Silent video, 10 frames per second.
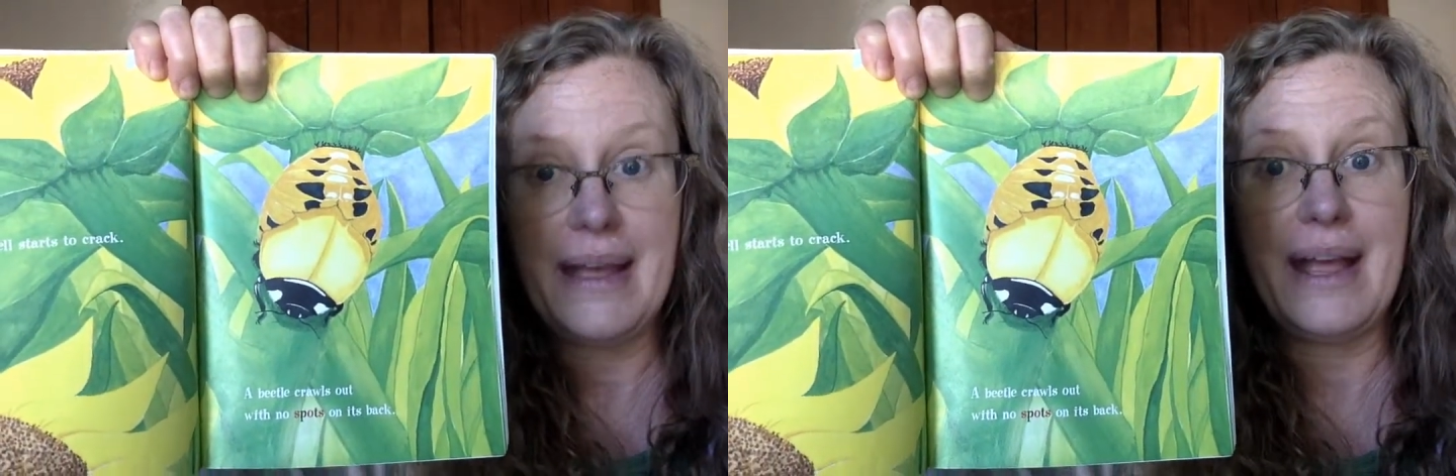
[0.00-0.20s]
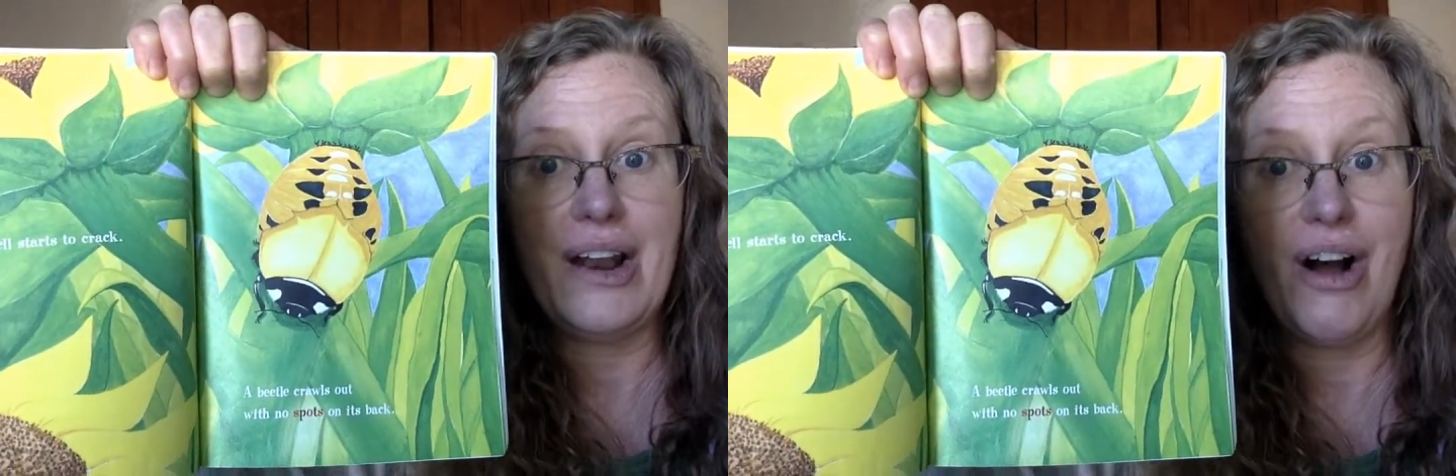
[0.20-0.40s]

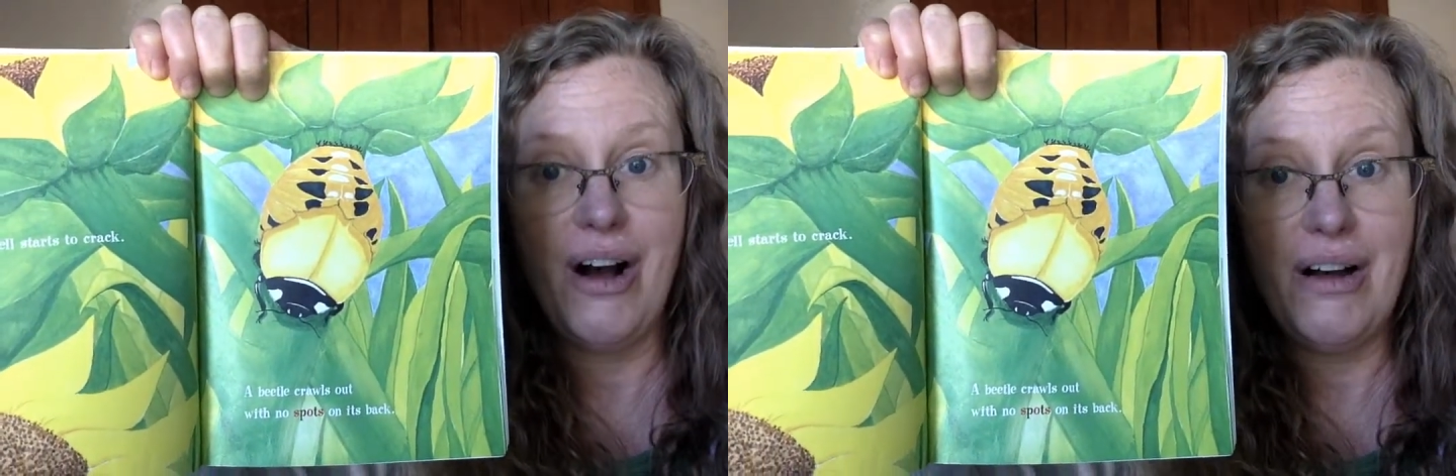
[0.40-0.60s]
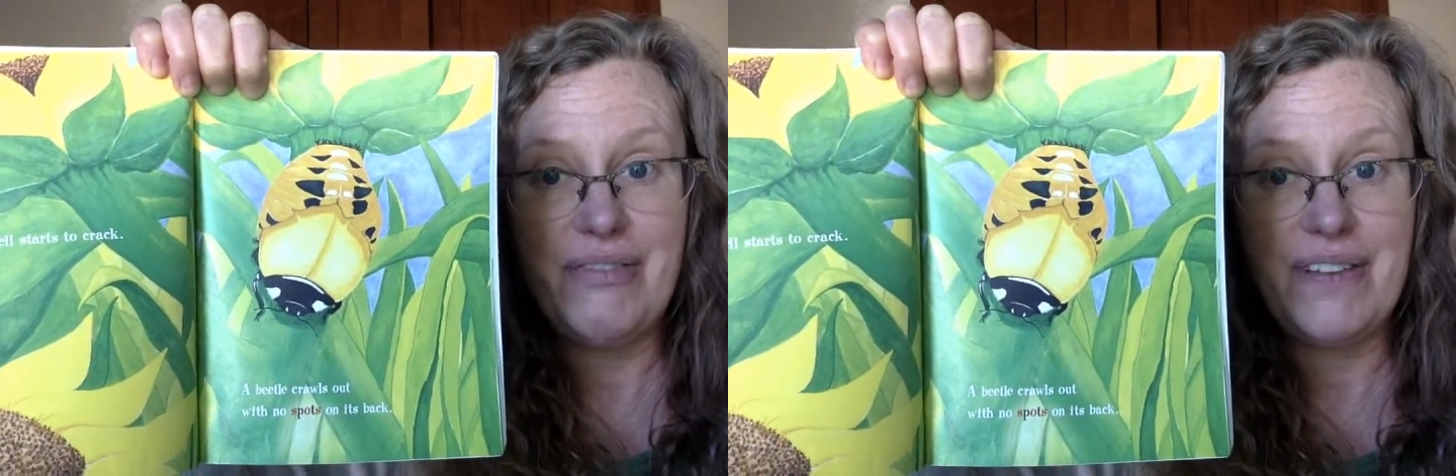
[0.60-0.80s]
and
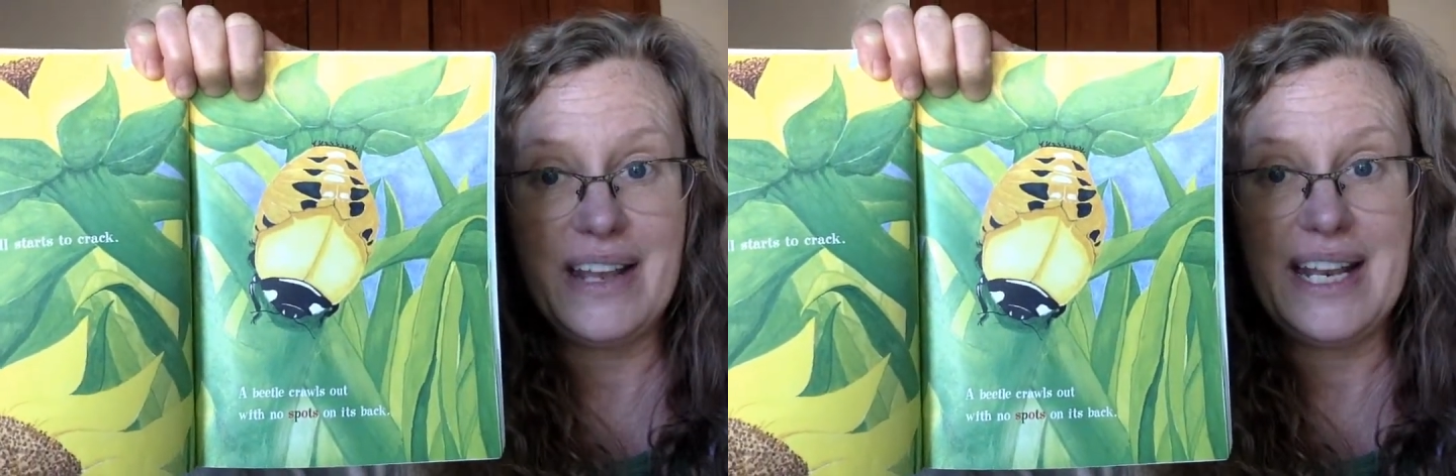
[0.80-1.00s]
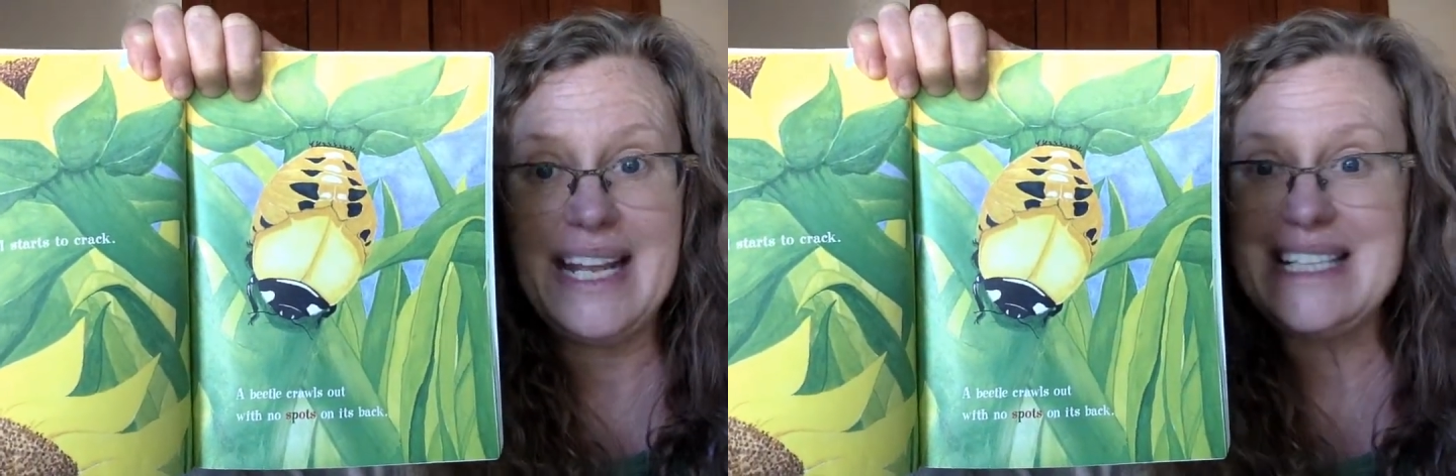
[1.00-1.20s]

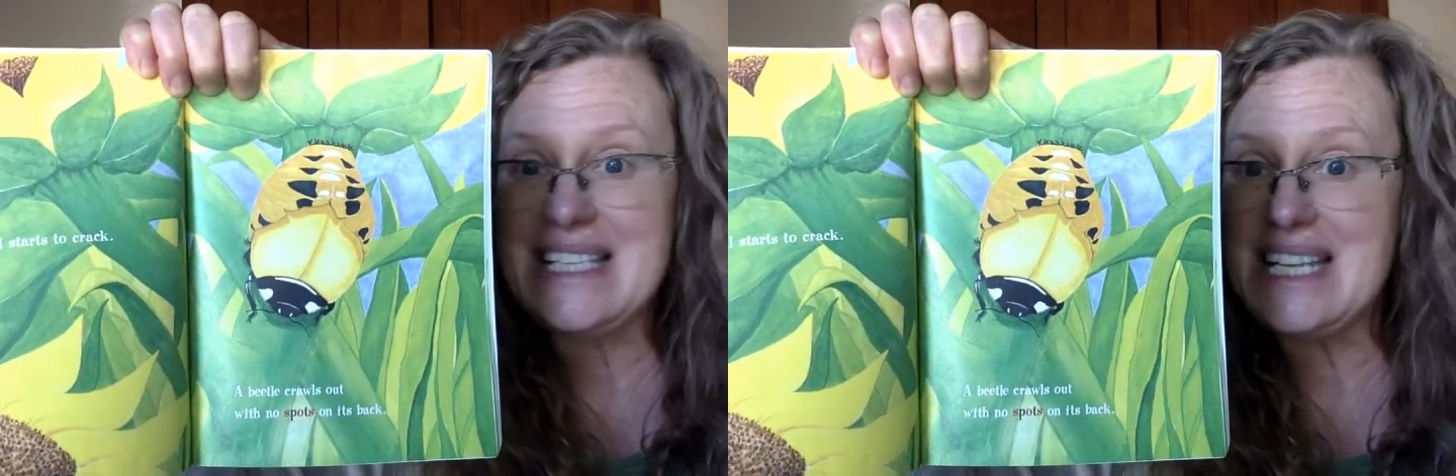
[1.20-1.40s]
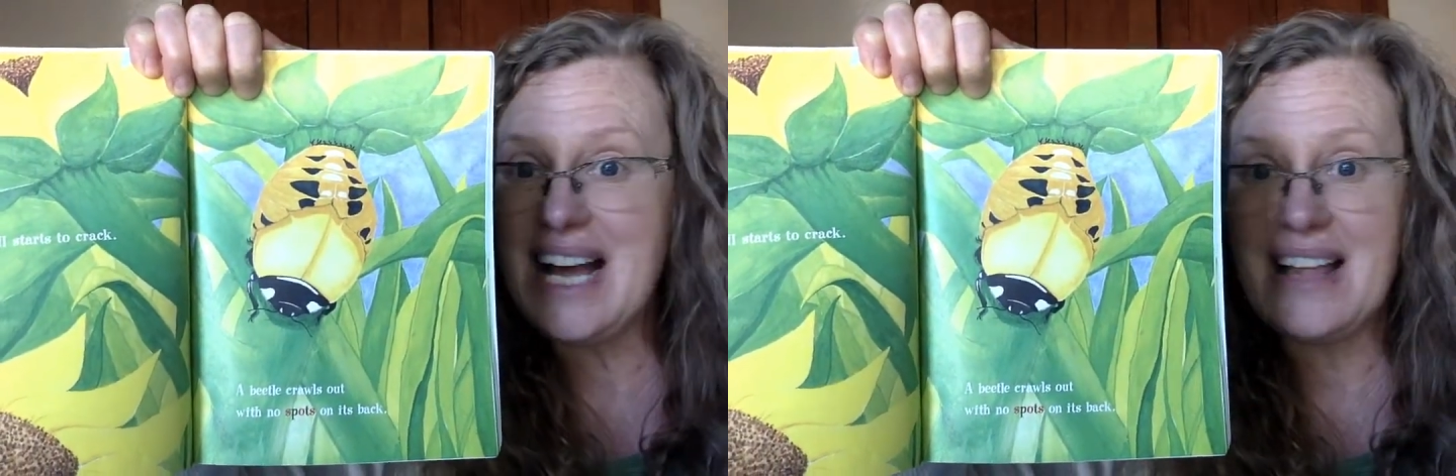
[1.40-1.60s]
often it's
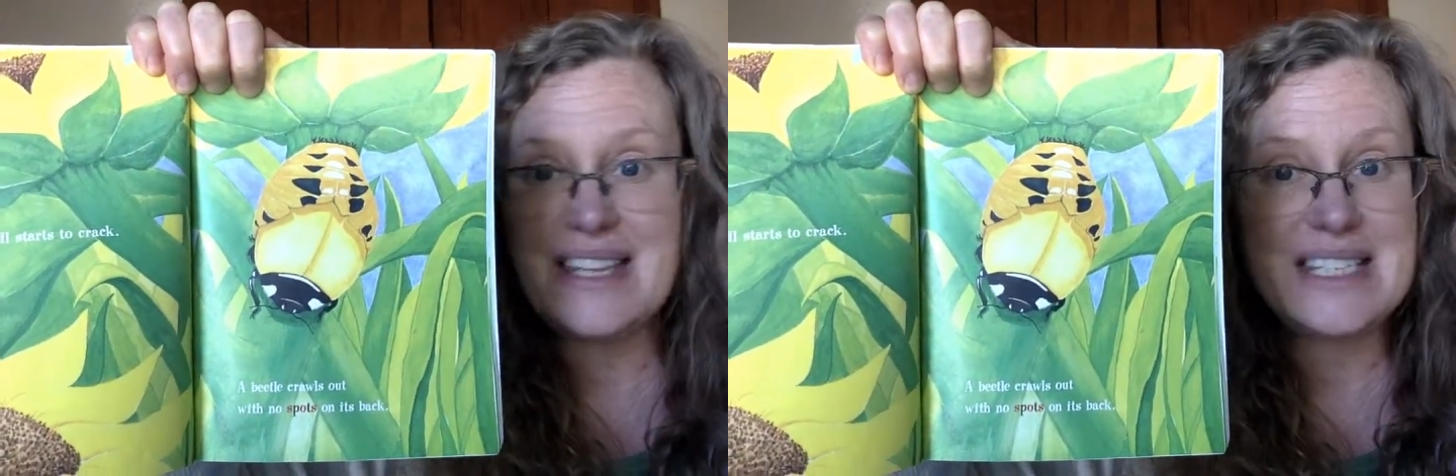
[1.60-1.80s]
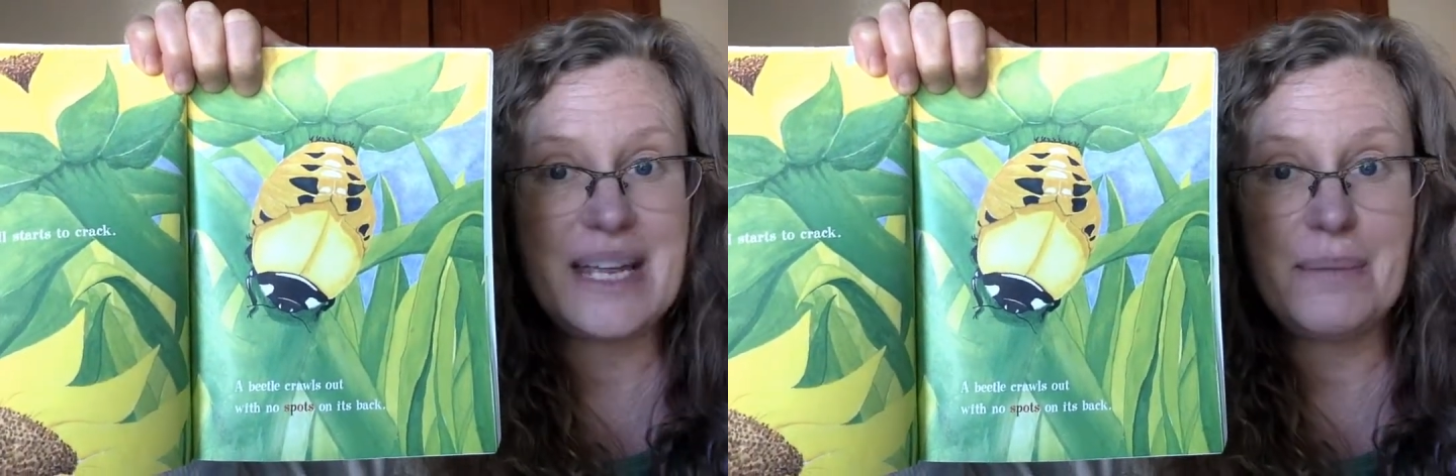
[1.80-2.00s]
not the
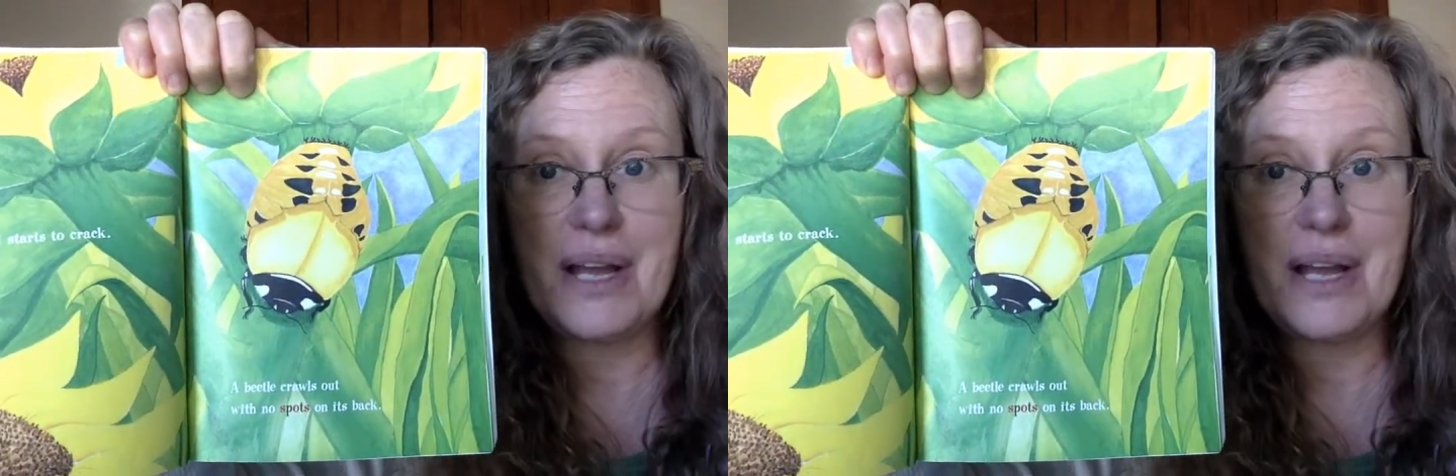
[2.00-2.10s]
same